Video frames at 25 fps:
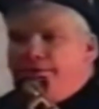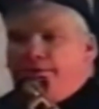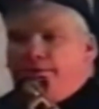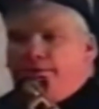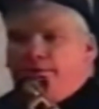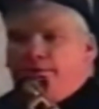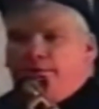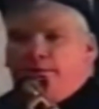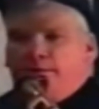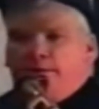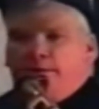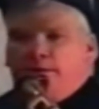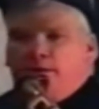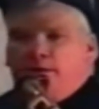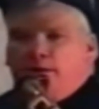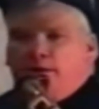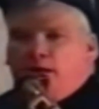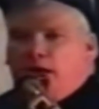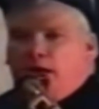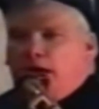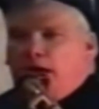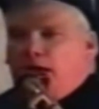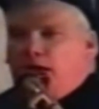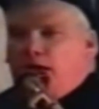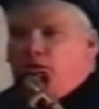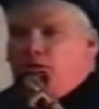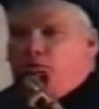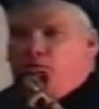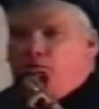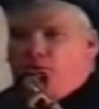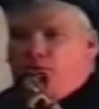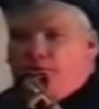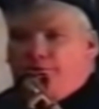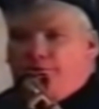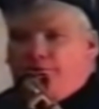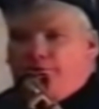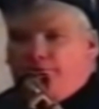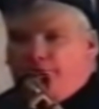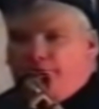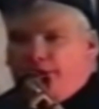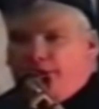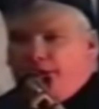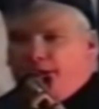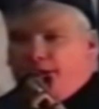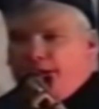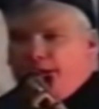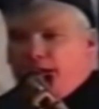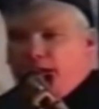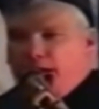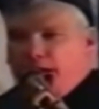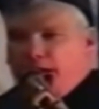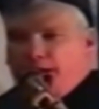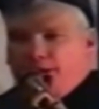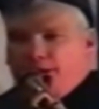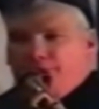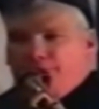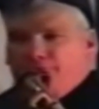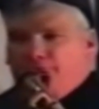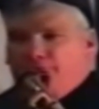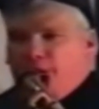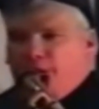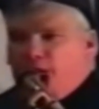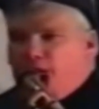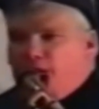uh, a hollow earth or anything like this,